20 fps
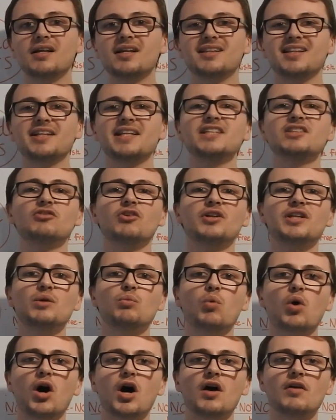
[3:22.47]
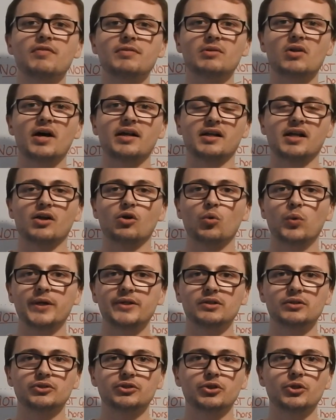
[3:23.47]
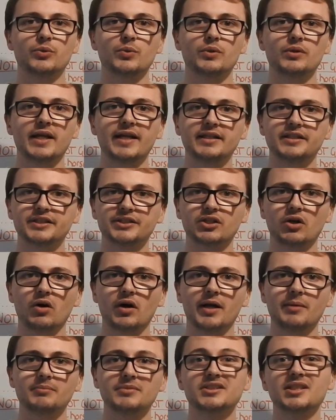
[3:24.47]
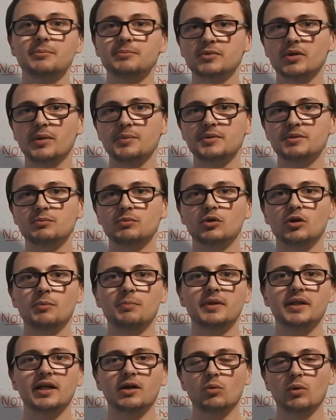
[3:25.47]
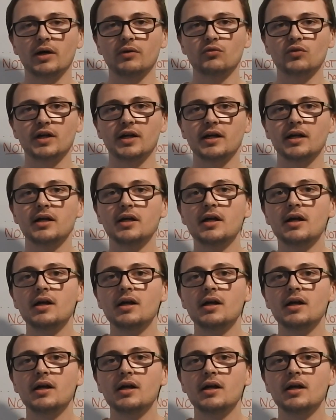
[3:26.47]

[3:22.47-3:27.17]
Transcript: Now these are only worth like £1 or 2 each time, sometimes more, but they're quite rare.